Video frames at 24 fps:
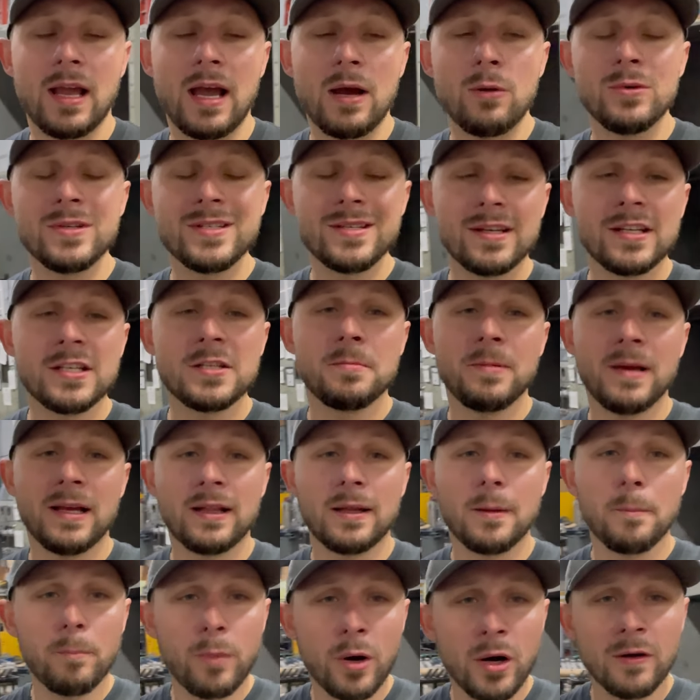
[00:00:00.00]
I wasn't
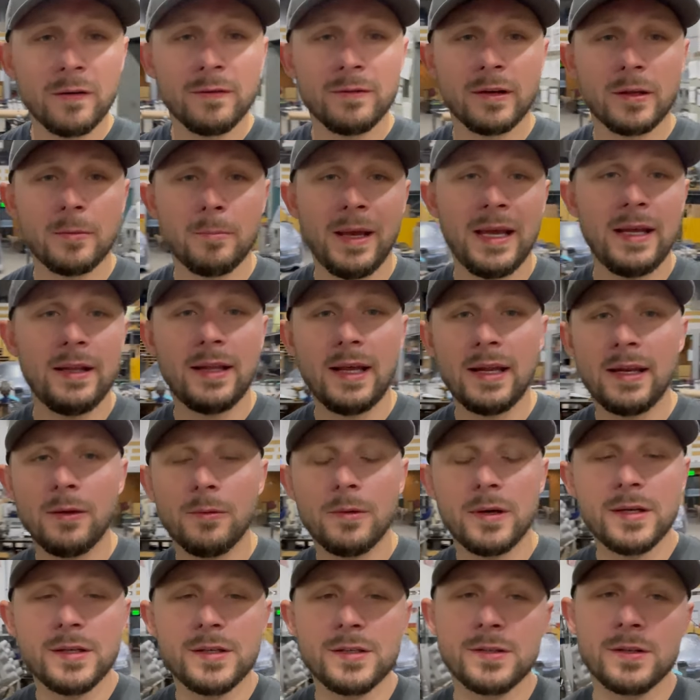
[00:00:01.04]
expecting perfect paint
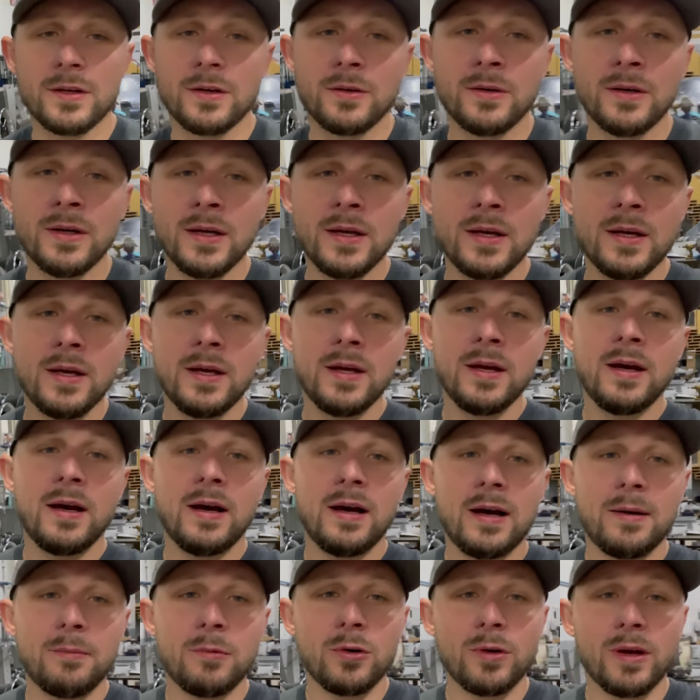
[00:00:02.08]
anyway, so
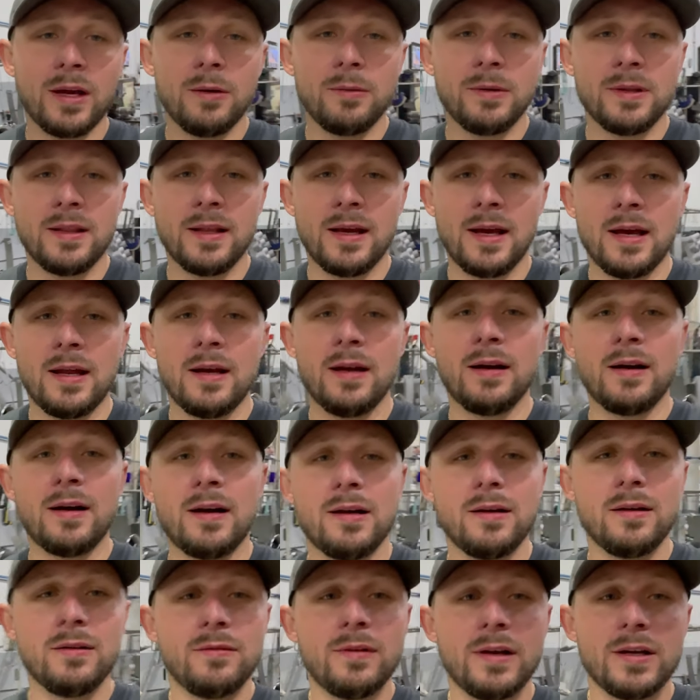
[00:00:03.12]
I'm okay with that.
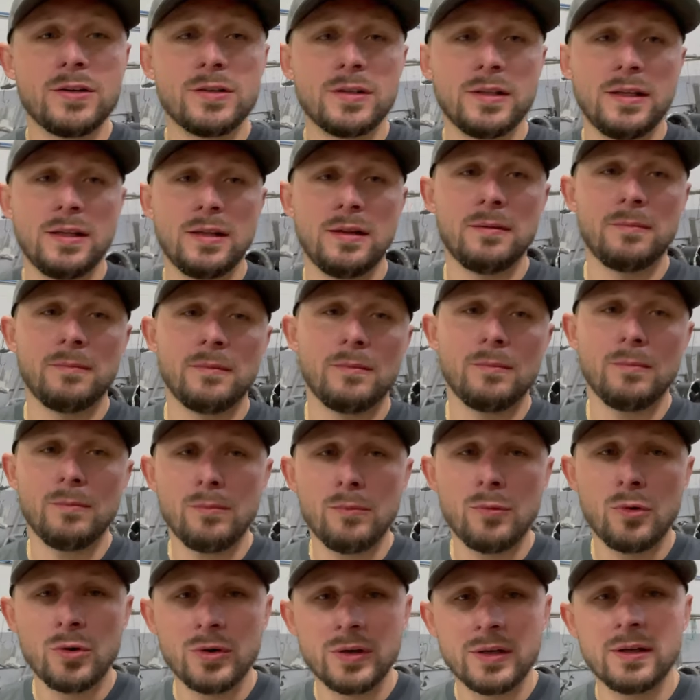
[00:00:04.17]
Uh, eventually
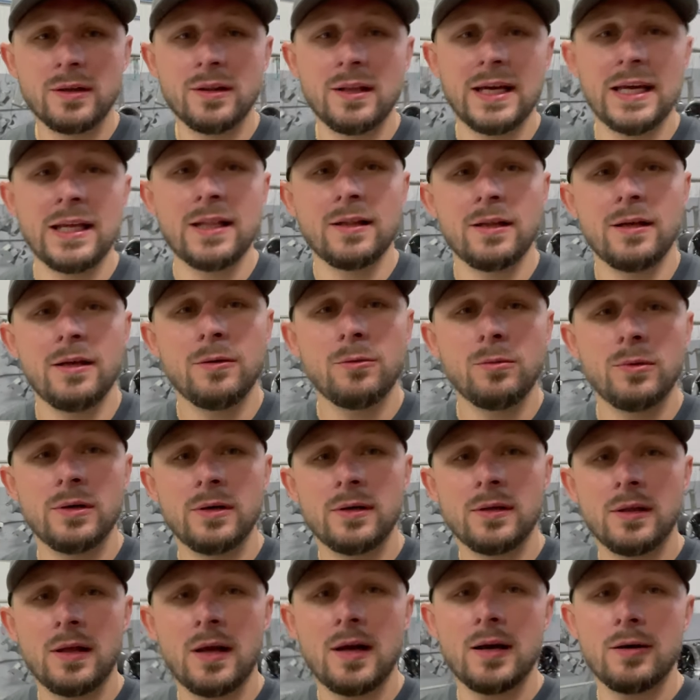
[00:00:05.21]
more than likely
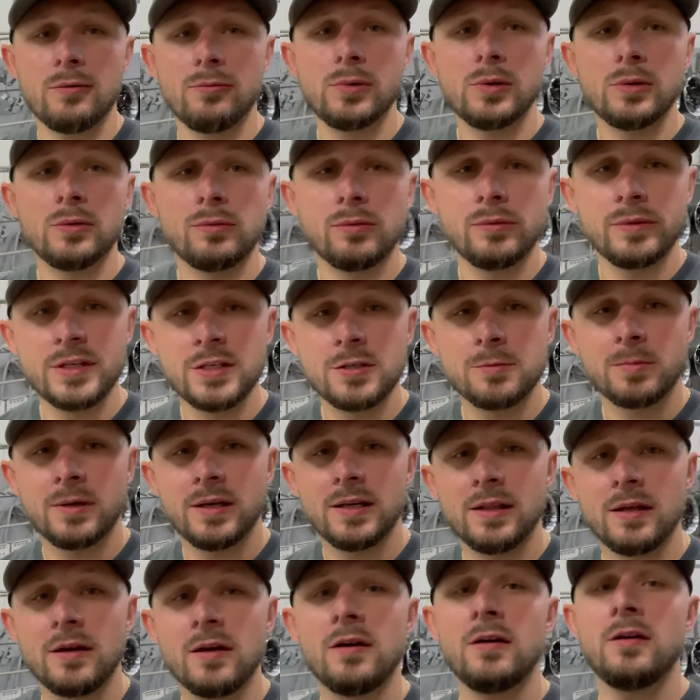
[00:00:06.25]
we'll, uh, we'll respray
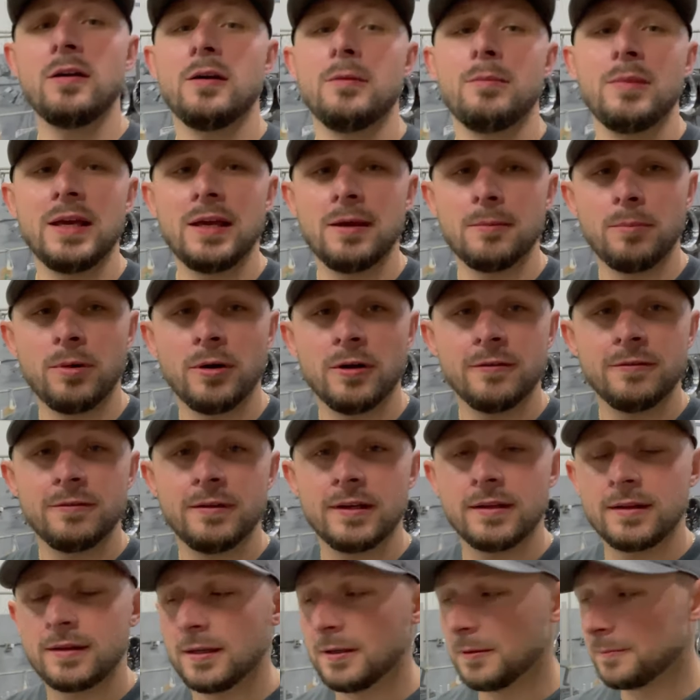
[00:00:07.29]
the car, make it
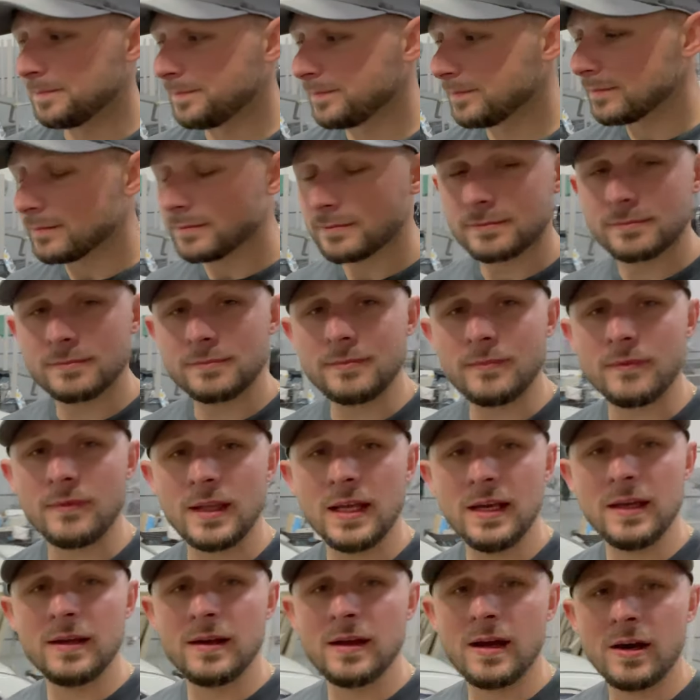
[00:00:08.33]
perfect,
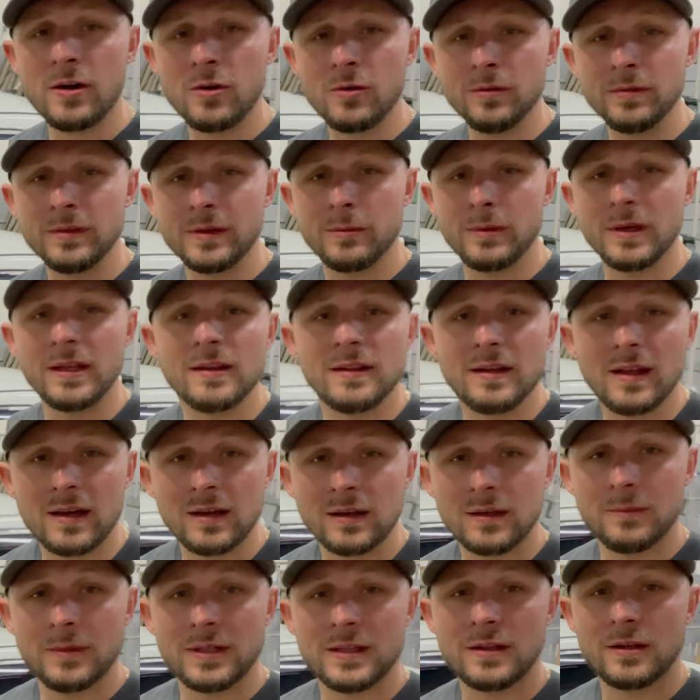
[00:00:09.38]
and uh, hopefully we can
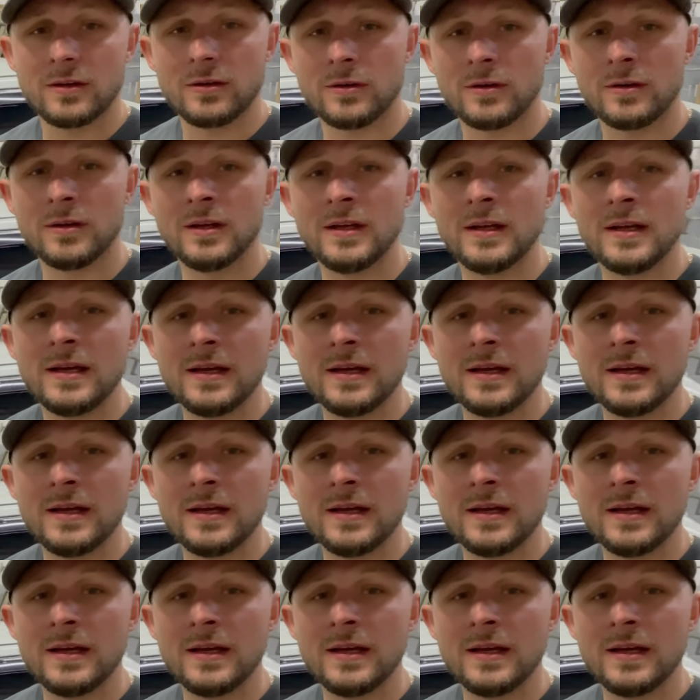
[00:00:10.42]
document it all.